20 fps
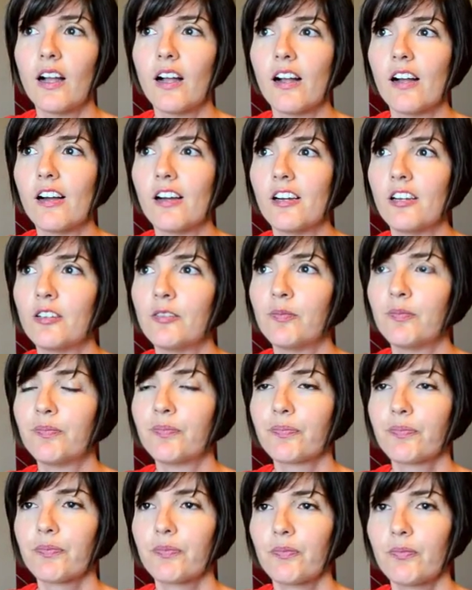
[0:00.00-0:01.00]

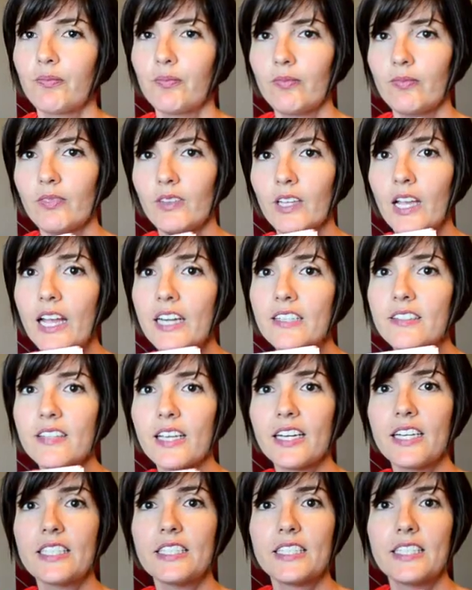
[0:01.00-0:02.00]
I
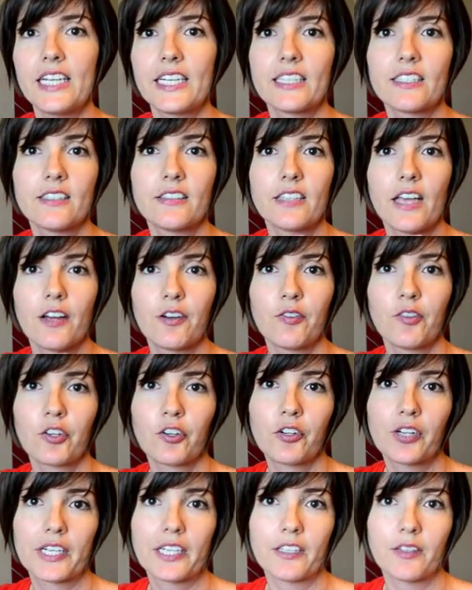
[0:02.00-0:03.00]
decided to take this out of the
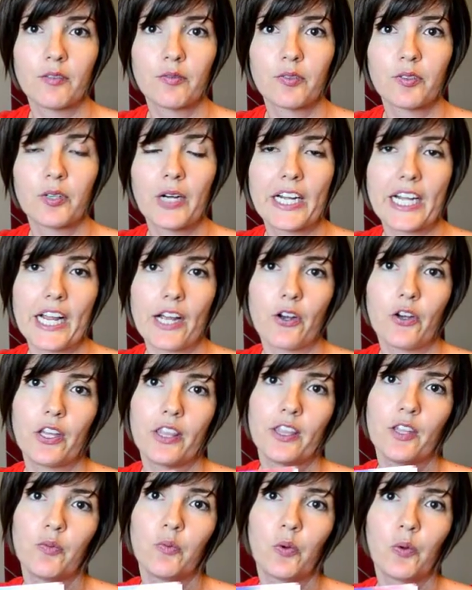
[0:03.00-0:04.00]
curriculum for right now,
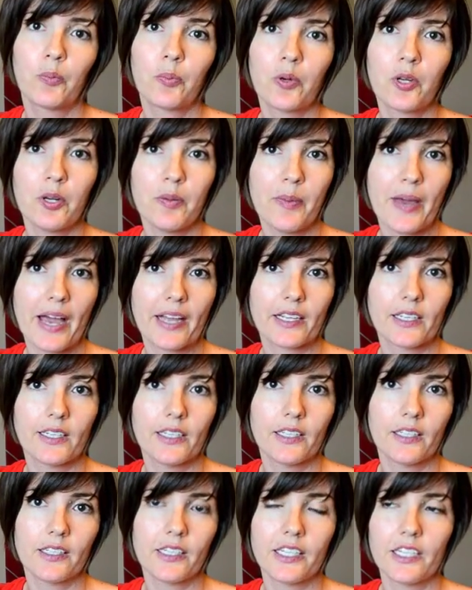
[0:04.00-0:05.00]
and then we'll put it back
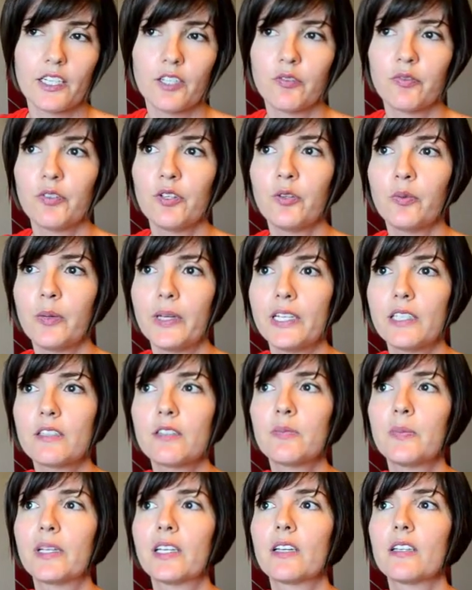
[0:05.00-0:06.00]
in a few weeks
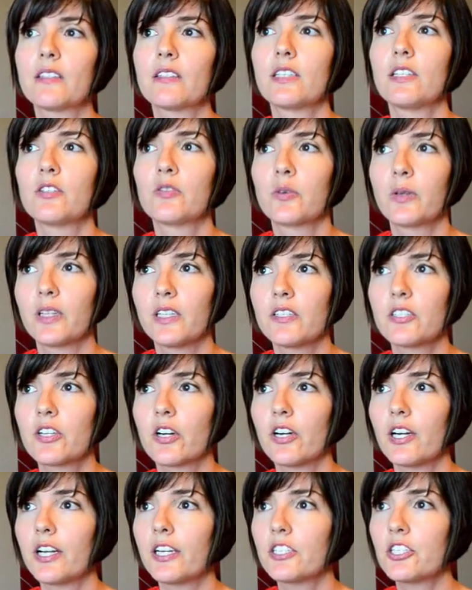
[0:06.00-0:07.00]
because he's really
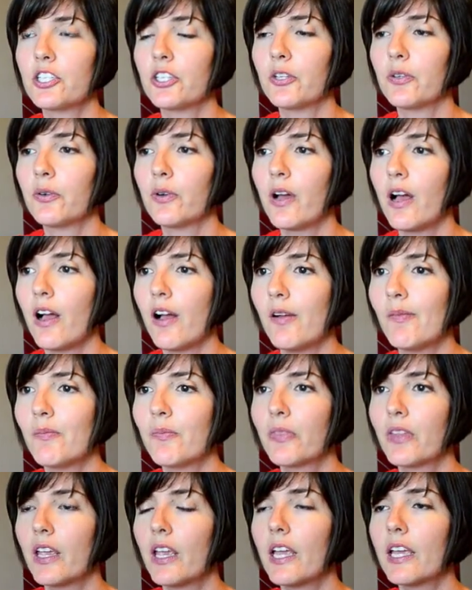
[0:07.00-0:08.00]
starting to
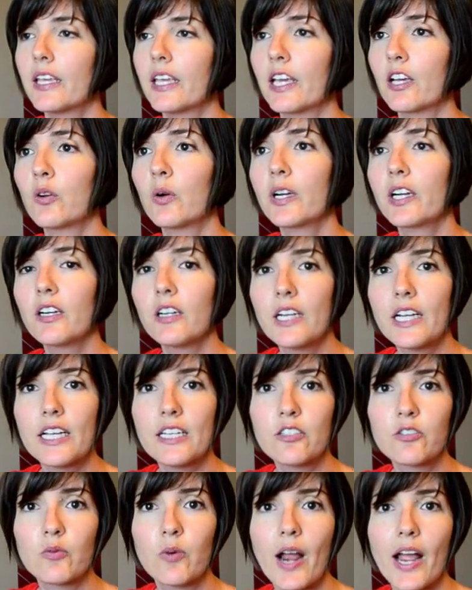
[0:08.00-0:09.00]
get quicker
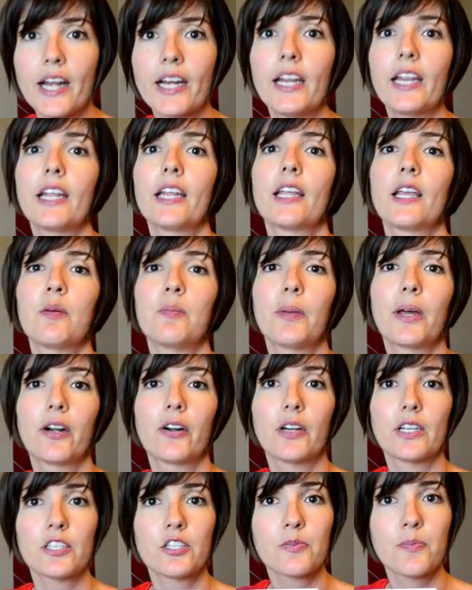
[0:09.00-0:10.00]
at his writing, get
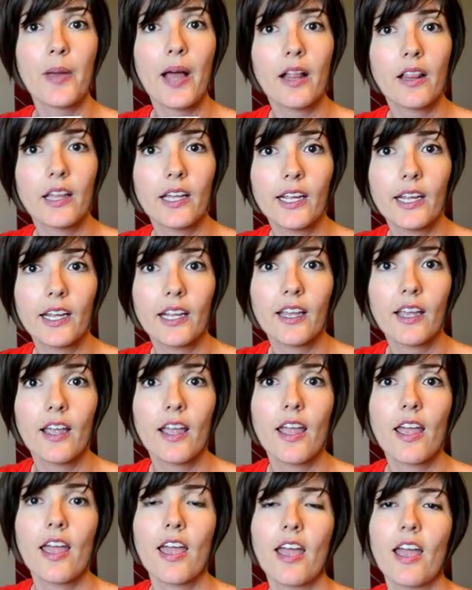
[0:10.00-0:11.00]
better at spelling,
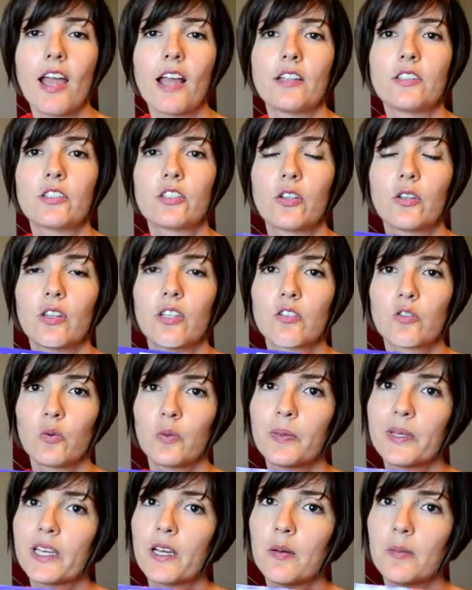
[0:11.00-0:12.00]
and so this
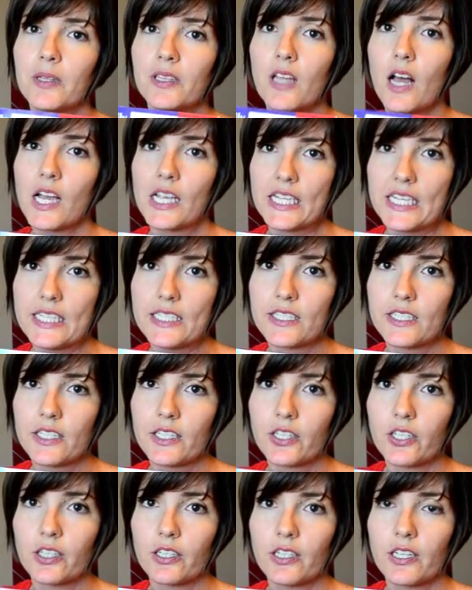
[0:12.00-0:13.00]
will become a lot
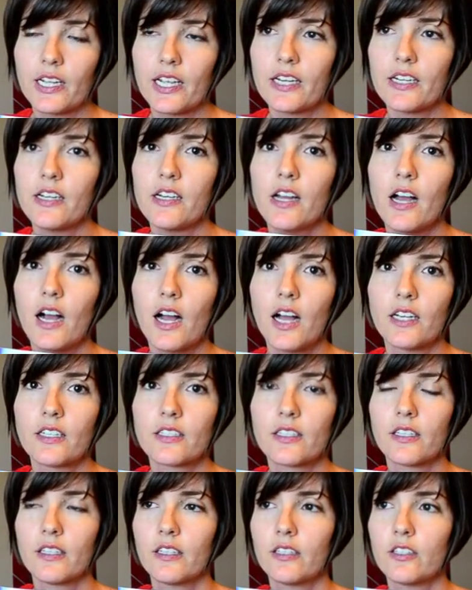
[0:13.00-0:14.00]
easier and not